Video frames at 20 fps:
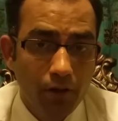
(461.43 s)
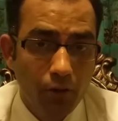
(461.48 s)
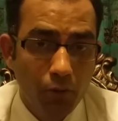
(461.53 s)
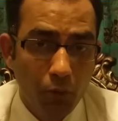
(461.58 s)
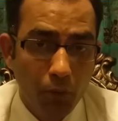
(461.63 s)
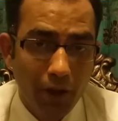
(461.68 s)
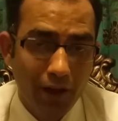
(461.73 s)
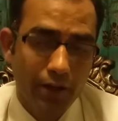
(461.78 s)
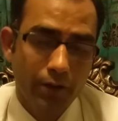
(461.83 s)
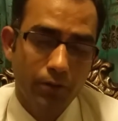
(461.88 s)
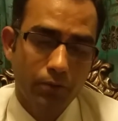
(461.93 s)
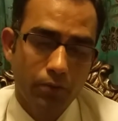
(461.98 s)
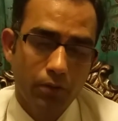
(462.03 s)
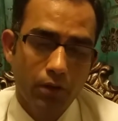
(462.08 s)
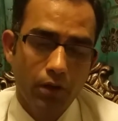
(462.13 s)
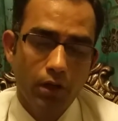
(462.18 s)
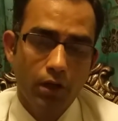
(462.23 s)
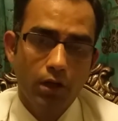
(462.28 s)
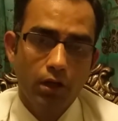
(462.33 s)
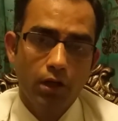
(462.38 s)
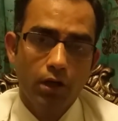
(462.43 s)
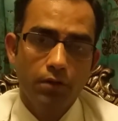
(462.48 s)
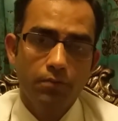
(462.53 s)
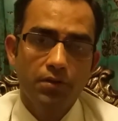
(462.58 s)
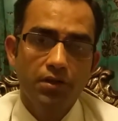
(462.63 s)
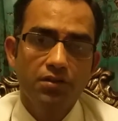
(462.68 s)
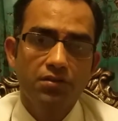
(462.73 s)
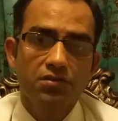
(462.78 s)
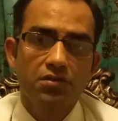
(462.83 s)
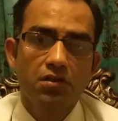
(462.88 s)
value. It
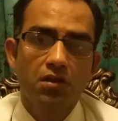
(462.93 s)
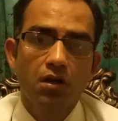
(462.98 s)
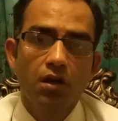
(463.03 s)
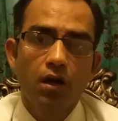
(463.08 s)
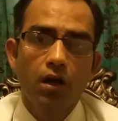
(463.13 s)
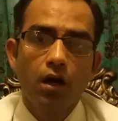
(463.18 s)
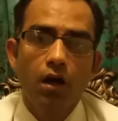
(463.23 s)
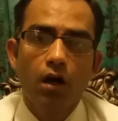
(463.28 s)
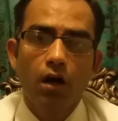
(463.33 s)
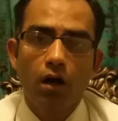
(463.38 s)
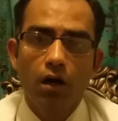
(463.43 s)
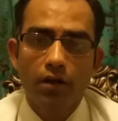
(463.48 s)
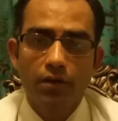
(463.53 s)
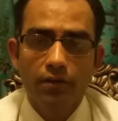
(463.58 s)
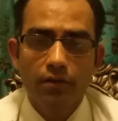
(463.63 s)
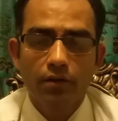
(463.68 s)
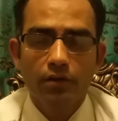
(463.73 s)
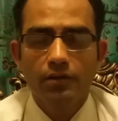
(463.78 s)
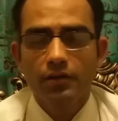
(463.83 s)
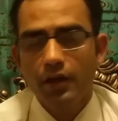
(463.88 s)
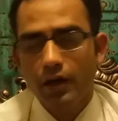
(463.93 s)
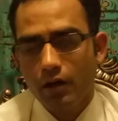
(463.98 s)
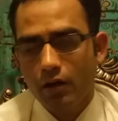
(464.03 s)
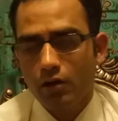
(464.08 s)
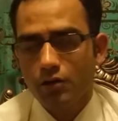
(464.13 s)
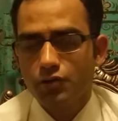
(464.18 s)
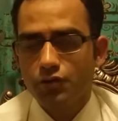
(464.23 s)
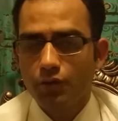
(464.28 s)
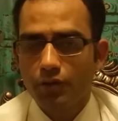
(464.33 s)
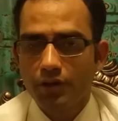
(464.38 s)
means they are
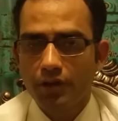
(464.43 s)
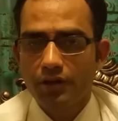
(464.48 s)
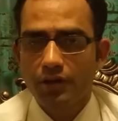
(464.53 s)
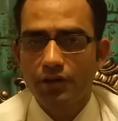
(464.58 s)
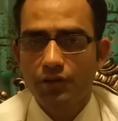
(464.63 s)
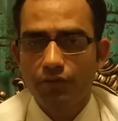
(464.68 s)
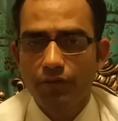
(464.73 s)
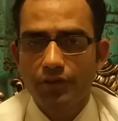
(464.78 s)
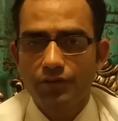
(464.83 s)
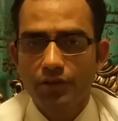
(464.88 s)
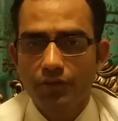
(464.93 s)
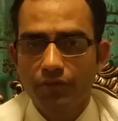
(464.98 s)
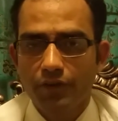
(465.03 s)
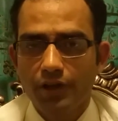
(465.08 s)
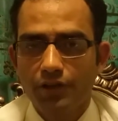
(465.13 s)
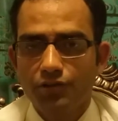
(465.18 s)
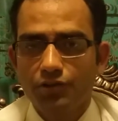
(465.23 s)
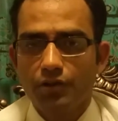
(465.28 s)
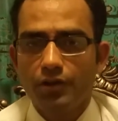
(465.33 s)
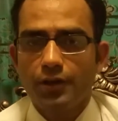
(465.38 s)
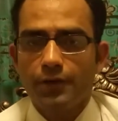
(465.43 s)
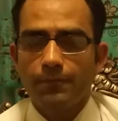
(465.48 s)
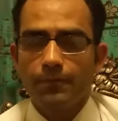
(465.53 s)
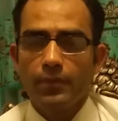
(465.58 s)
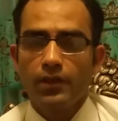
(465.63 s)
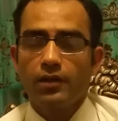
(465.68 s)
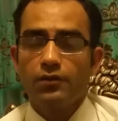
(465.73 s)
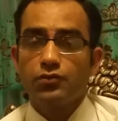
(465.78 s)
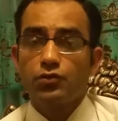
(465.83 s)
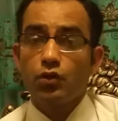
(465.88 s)
also under the influence of insulin.
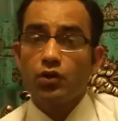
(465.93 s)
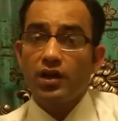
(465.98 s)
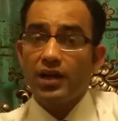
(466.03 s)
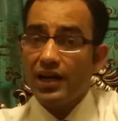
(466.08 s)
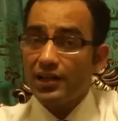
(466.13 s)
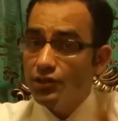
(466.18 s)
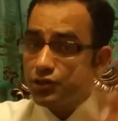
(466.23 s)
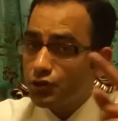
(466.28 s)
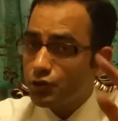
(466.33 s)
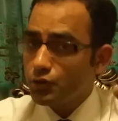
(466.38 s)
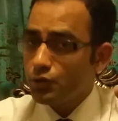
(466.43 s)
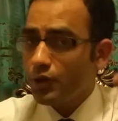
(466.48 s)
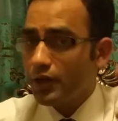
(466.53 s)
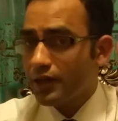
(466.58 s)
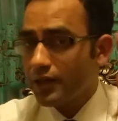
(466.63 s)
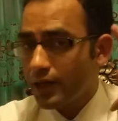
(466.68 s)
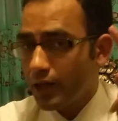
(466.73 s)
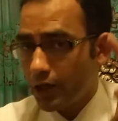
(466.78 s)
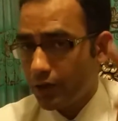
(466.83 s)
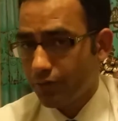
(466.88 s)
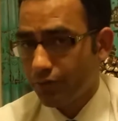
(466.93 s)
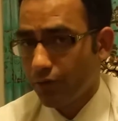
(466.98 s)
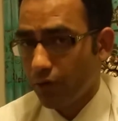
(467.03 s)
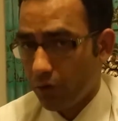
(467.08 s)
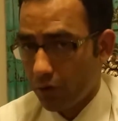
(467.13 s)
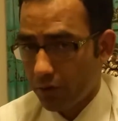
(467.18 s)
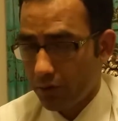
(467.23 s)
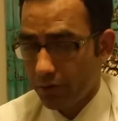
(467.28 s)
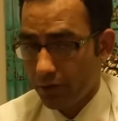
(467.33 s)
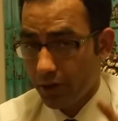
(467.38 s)
So GLUT2 and
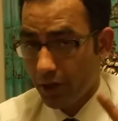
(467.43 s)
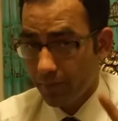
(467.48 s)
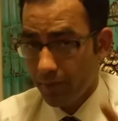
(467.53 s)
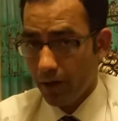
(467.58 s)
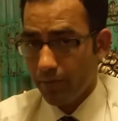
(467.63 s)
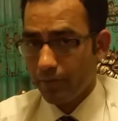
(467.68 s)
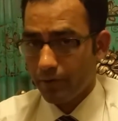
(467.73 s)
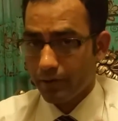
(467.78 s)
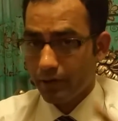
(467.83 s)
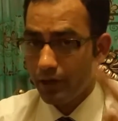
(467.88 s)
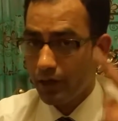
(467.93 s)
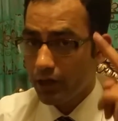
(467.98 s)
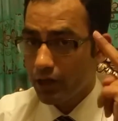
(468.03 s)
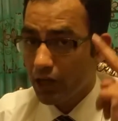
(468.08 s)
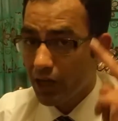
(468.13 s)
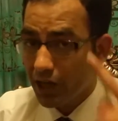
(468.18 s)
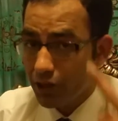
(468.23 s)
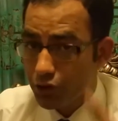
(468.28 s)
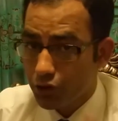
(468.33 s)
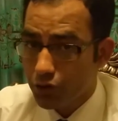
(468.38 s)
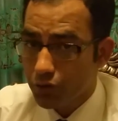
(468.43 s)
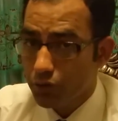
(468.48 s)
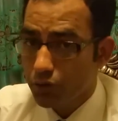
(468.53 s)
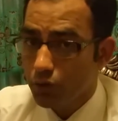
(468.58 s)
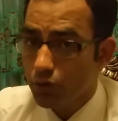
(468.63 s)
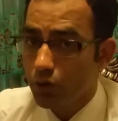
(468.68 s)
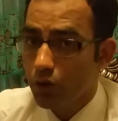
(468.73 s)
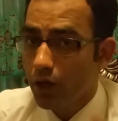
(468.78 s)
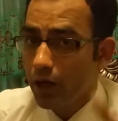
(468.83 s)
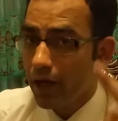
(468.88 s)
GLUT4, remember,
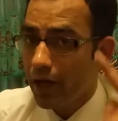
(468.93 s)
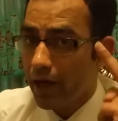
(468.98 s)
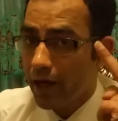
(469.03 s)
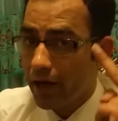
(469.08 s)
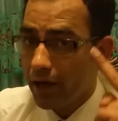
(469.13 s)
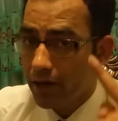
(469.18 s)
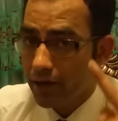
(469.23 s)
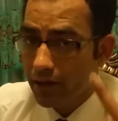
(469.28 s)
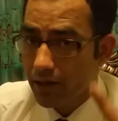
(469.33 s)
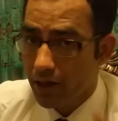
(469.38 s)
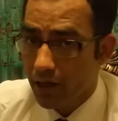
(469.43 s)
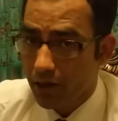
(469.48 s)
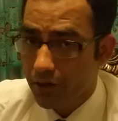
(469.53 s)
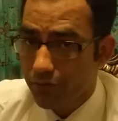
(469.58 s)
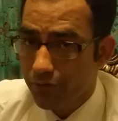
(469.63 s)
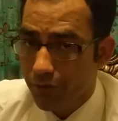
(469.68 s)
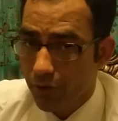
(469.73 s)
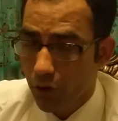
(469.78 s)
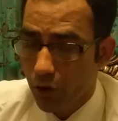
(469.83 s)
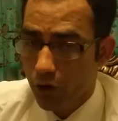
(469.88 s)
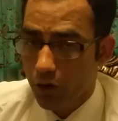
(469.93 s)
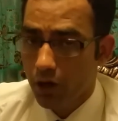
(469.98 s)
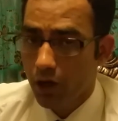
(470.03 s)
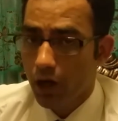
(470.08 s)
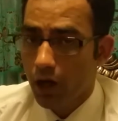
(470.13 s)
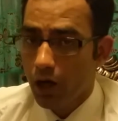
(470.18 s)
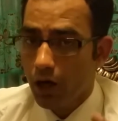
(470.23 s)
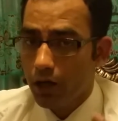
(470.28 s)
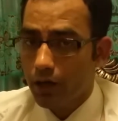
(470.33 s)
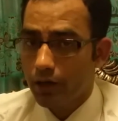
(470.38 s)
GLUT2 and GLUT4
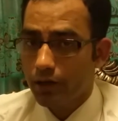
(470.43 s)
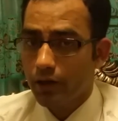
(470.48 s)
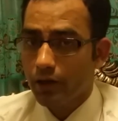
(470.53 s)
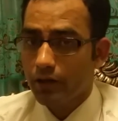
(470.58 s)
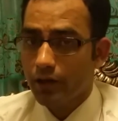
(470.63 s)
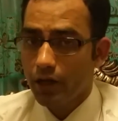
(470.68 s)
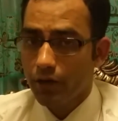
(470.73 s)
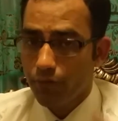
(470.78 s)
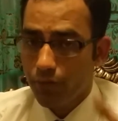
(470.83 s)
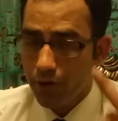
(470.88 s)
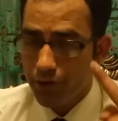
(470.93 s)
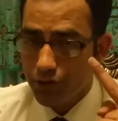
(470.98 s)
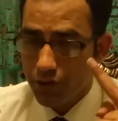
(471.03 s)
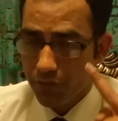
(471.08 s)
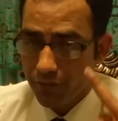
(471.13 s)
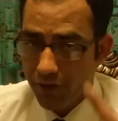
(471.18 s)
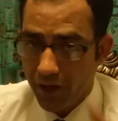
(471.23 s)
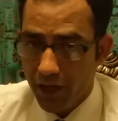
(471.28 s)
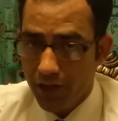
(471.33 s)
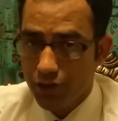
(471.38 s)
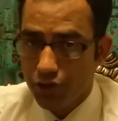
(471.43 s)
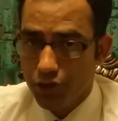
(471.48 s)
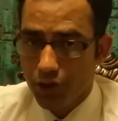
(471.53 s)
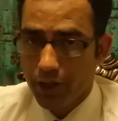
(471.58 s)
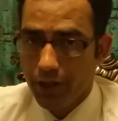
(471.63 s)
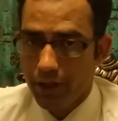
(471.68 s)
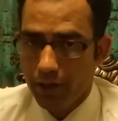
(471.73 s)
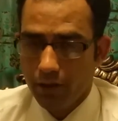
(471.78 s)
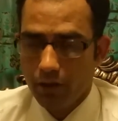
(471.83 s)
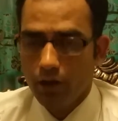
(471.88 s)
are under the influence of
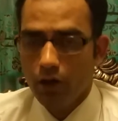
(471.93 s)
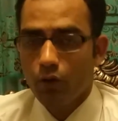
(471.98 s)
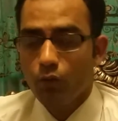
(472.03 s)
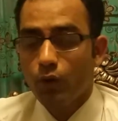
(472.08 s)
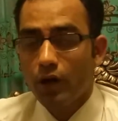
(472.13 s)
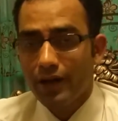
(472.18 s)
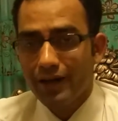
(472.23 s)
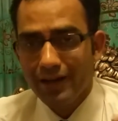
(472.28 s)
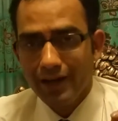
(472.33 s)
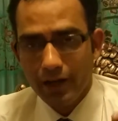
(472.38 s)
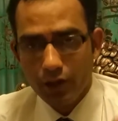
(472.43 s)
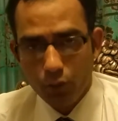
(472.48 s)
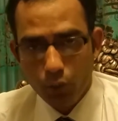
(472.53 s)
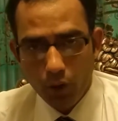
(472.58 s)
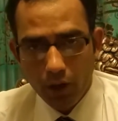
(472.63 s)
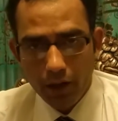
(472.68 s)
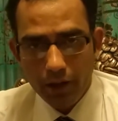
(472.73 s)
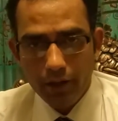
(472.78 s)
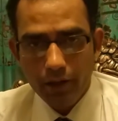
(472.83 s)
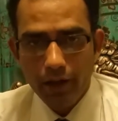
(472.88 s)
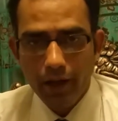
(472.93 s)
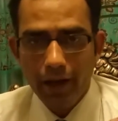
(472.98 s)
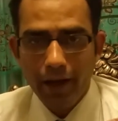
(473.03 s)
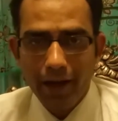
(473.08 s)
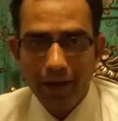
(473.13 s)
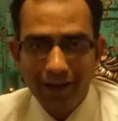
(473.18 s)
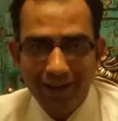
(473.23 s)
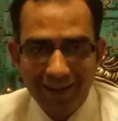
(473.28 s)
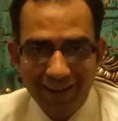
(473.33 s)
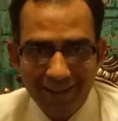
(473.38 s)
insulin, while GLUT1
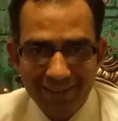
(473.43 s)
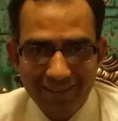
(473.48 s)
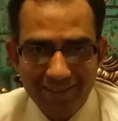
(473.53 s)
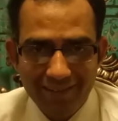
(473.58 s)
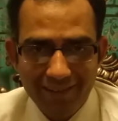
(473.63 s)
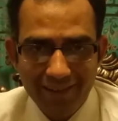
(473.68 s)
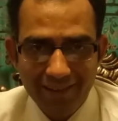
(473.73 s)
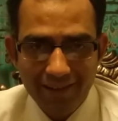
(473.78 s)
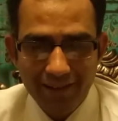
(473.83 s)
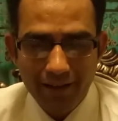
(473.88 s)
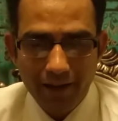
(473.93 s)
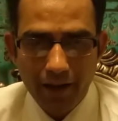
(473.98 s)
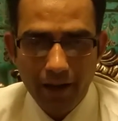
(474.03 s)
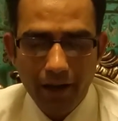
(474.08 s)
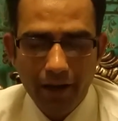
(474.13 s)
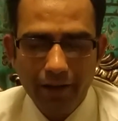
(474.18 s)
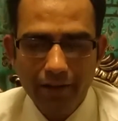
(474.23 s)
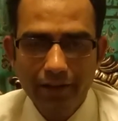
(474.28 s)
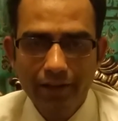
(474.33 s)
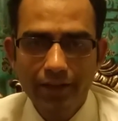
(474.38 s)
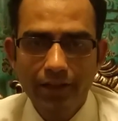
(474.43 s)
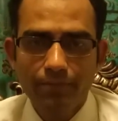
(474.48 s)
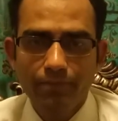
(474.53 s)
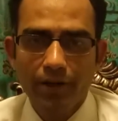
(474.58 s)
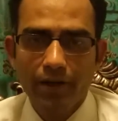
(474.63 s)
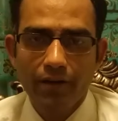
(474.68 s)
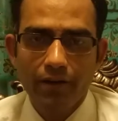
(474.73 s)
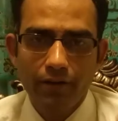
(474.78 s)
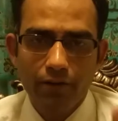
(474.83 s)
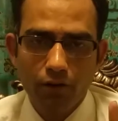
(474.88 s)
and GLUT3 are
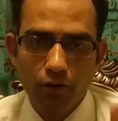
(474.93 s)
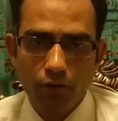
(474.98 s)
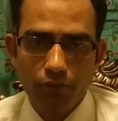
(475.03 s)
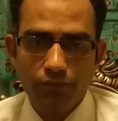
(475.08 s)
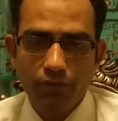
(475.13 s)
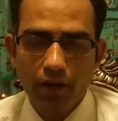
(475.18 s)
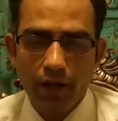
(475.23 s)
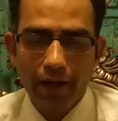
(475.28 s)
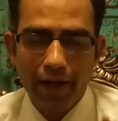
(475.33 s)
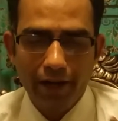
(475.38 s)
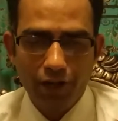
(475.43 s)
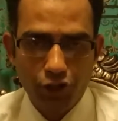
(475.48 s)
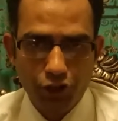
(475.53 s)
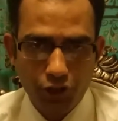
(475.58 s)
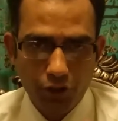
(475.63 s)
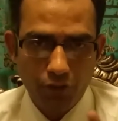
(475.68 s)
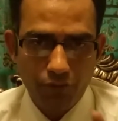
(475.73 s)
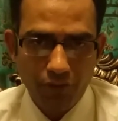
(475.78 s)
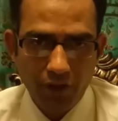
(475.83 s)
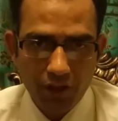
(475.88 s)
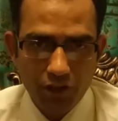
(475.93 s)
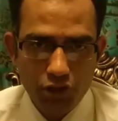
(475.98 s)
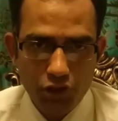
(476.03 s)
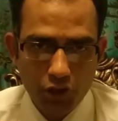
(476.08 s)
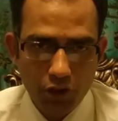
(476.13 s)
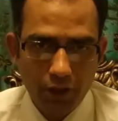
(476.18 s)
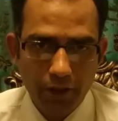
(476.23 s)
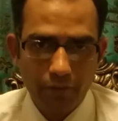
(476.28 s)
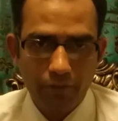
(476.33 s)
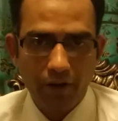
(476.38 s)
independent of the action of
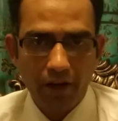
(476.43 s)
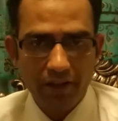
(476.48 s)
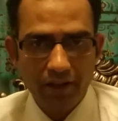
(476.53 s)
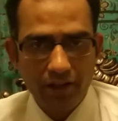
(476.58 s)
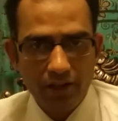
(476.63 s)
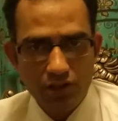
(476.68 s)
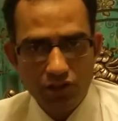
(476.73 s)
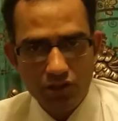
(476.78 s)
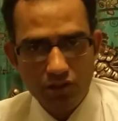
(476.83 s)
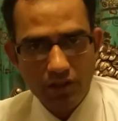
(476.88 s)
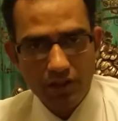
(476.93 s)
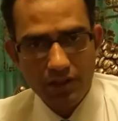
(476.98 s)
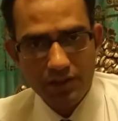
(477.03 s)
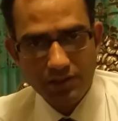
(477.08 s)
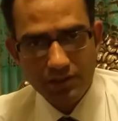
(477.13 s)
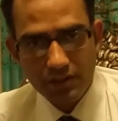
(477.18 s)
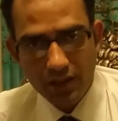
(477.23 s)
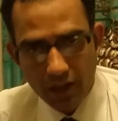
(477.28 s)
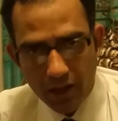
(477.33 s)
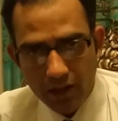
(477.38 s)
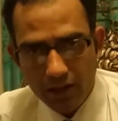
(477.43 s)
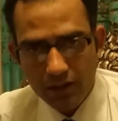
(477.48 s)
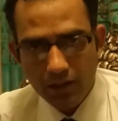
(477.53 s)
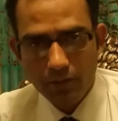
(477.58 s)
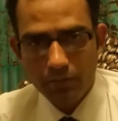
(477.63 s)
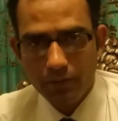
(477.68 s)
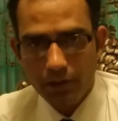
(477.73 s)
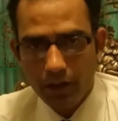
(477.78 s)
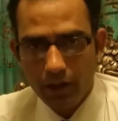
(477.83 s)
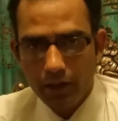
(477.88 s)
insulin. Whether insulin is there in the
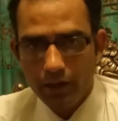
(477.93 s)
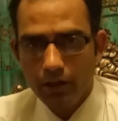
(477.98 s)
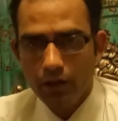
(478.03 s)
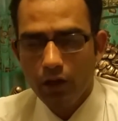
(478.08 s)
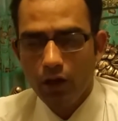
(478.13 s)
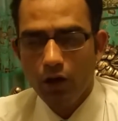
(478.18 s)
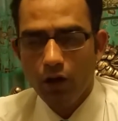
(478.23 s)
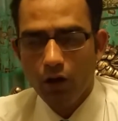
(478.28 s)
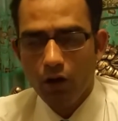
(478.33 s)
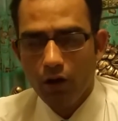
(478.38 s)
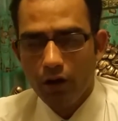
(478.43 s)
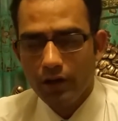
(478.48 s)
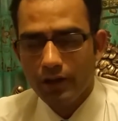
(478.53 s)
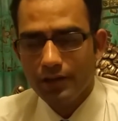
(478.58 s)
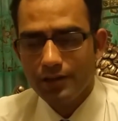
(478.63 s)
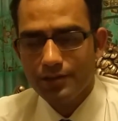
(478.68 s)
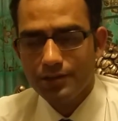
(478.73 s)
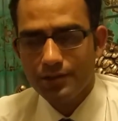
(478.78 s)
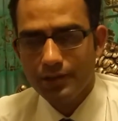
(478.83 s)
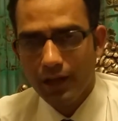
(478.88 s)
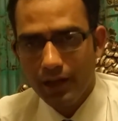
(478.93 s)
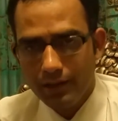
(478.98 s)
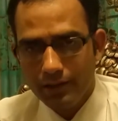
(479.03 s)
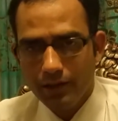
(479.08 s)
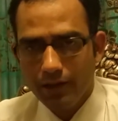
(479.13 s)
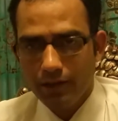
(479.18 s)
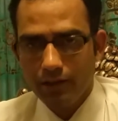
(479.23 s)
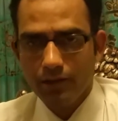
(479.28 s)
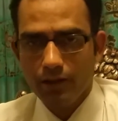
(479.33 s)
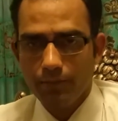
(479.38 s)
blood or it is not
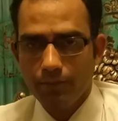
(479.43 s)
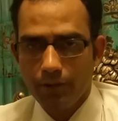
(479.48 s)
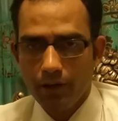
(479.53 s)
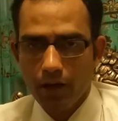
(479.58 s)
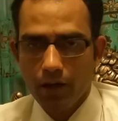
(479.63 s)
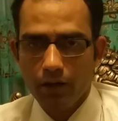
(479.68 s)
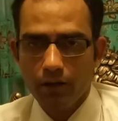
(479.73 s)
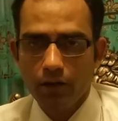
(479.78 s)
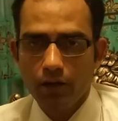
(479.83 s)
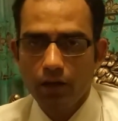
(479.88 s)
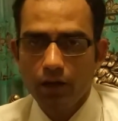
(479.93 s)
there in the blood,